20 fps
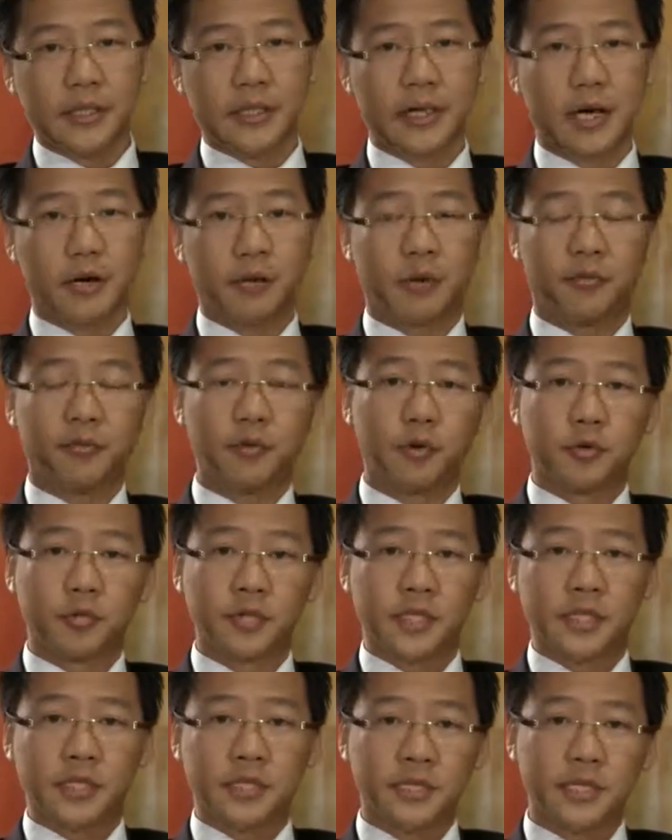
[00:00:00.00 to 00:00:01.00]
Now, of
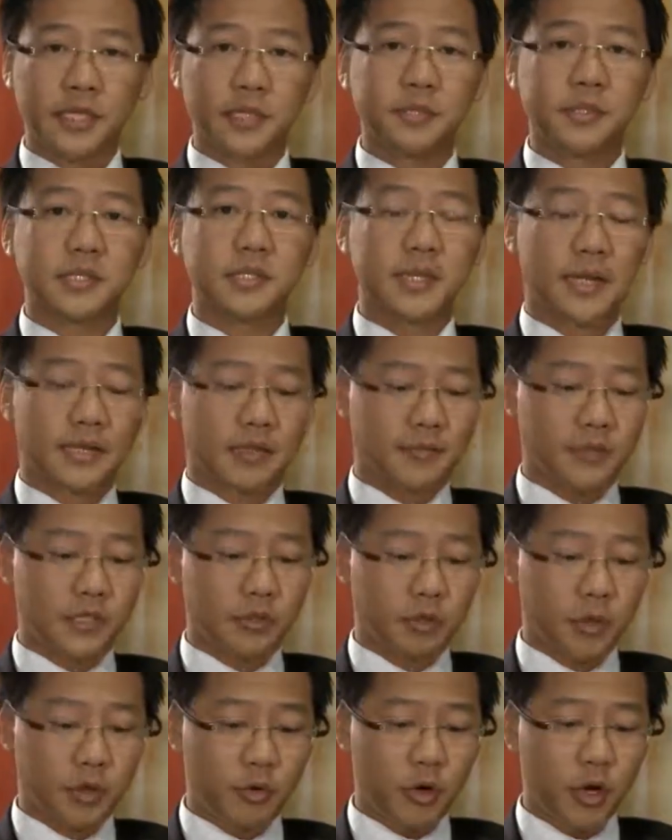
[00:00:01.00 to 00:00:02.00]
course, it seems that
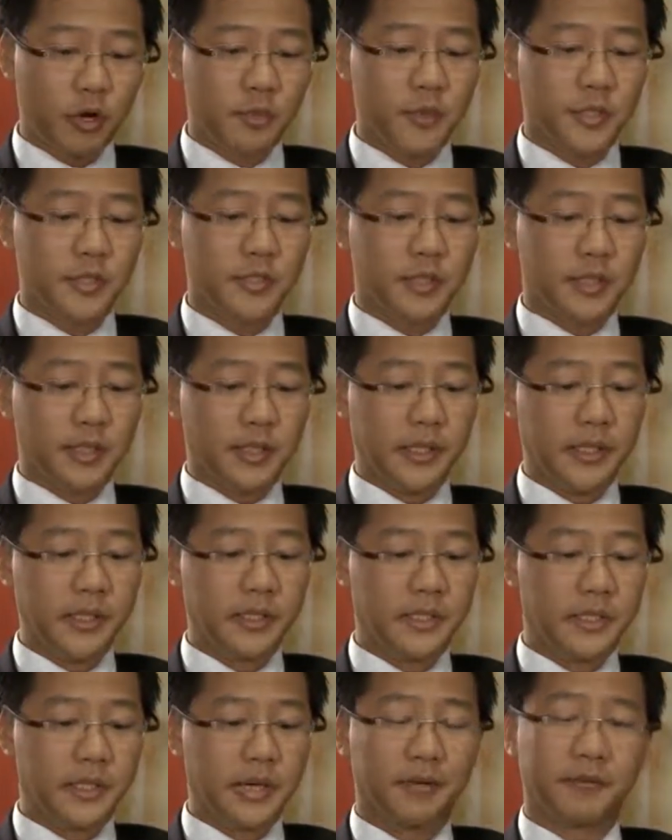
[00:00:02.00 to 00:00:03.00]
this requirement
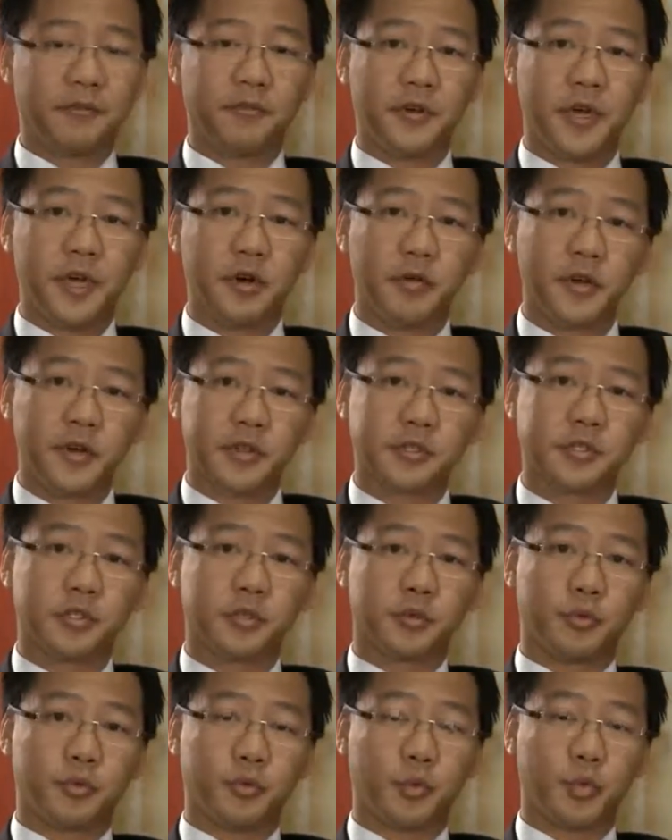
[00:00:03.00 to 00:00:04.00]
is at
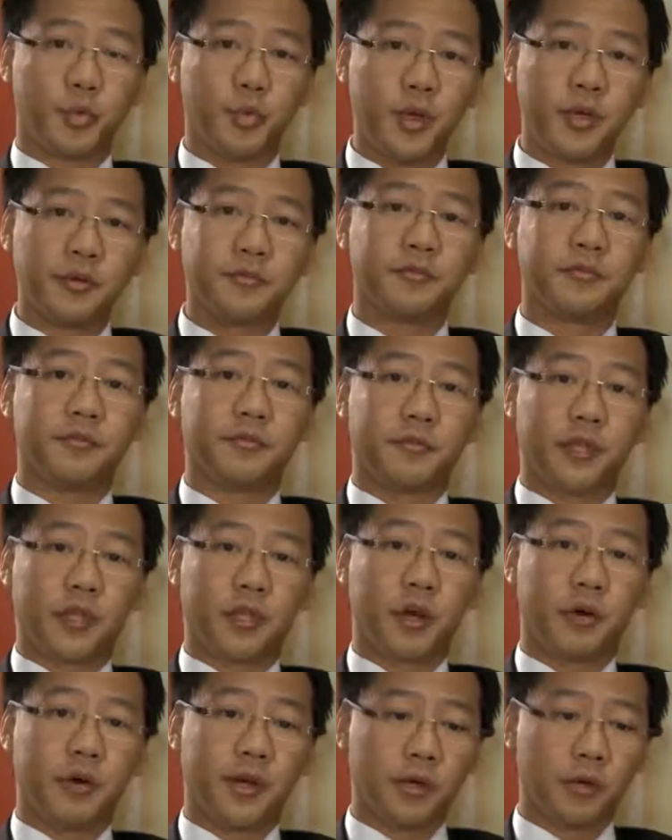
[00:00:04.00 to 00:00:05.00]
variance with the
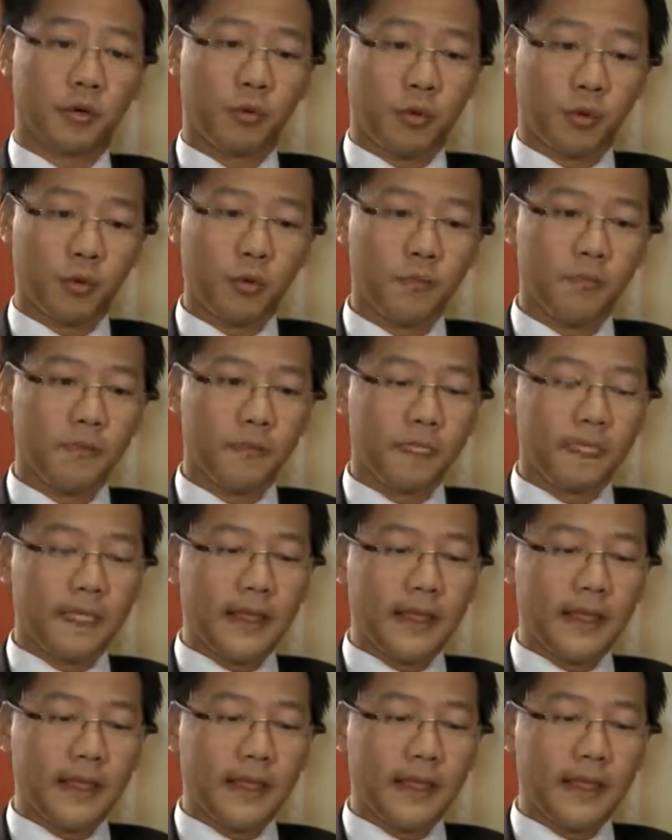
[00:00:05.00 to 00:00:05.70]
current law,